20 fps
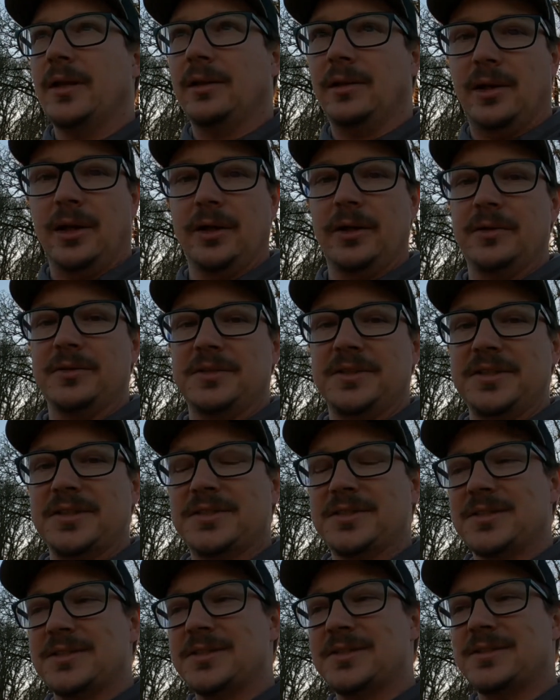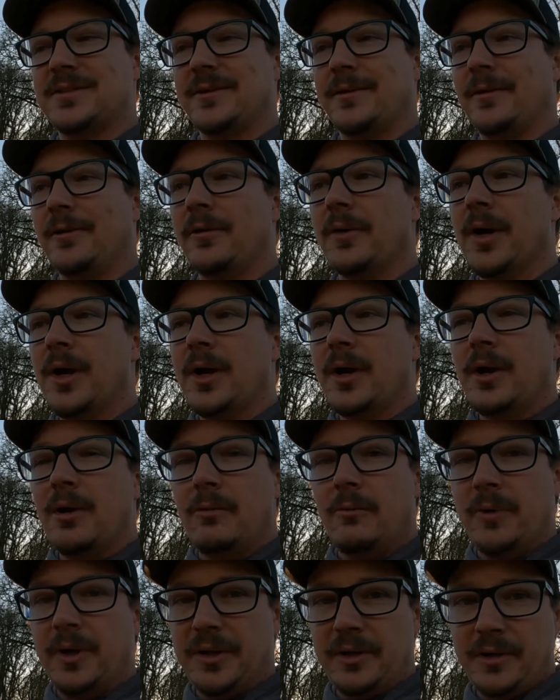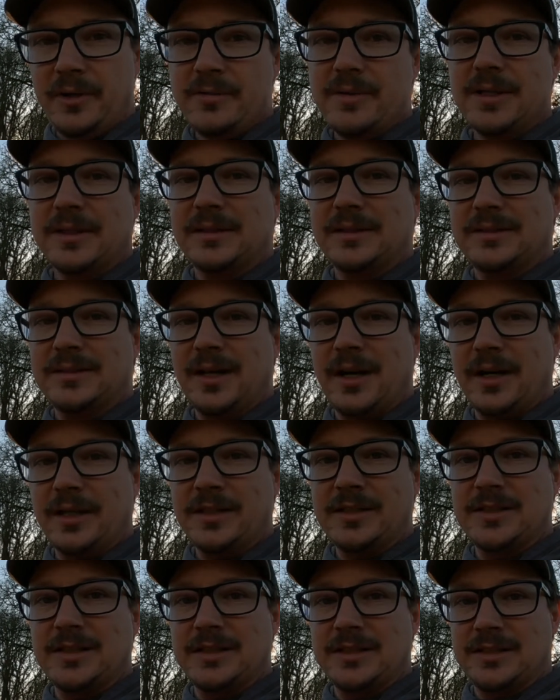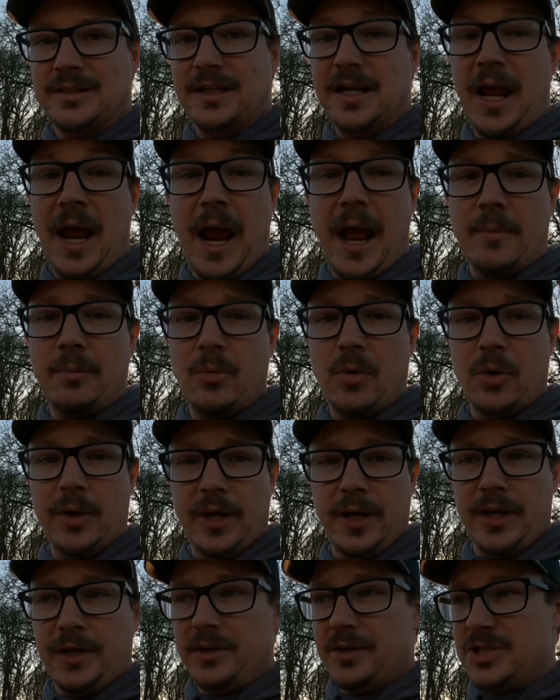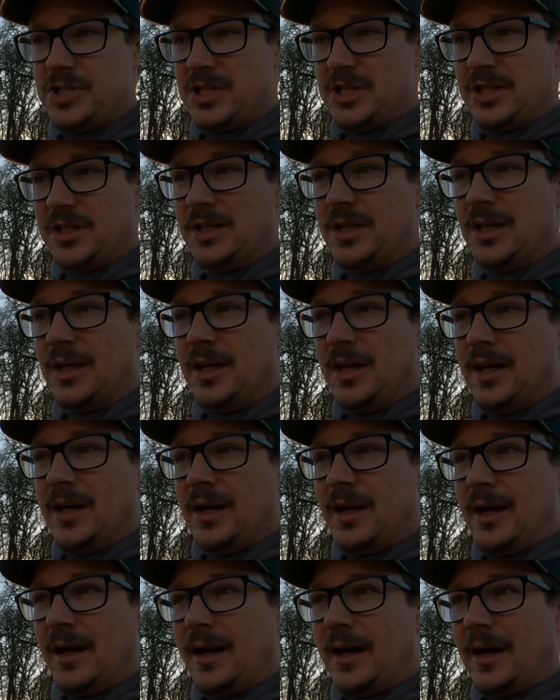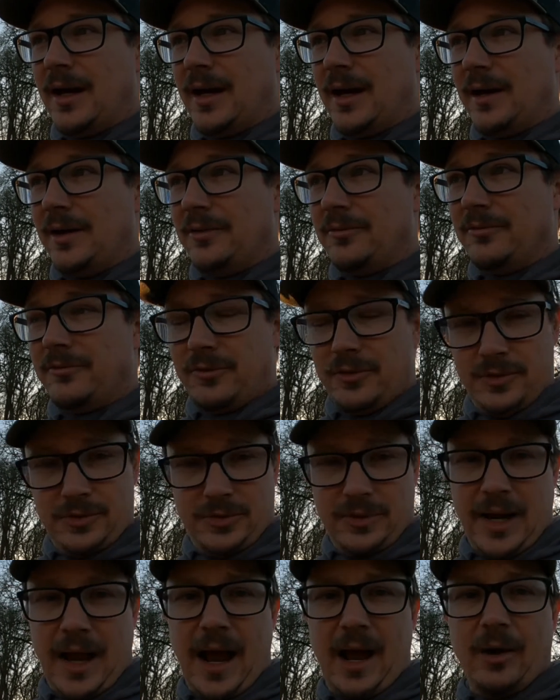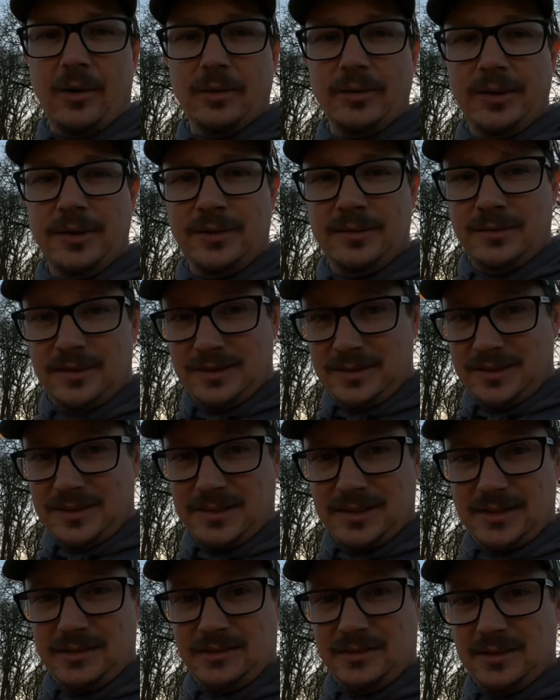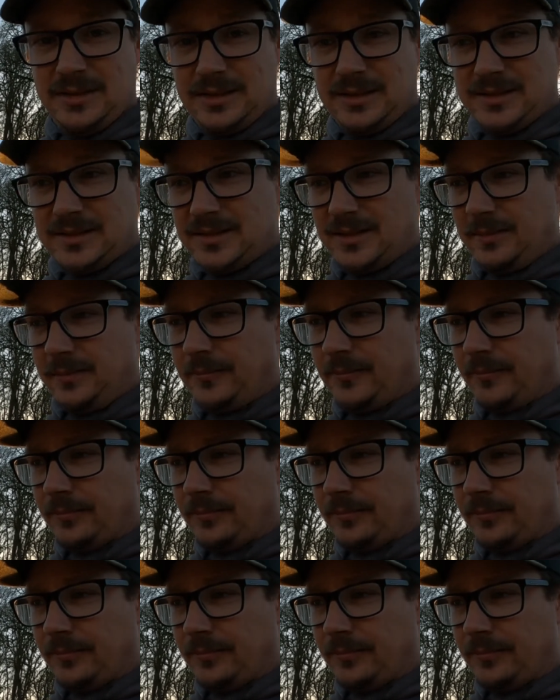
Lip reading: a longer distance. So we know that the tungsten is going to have more energy further out than the steel is.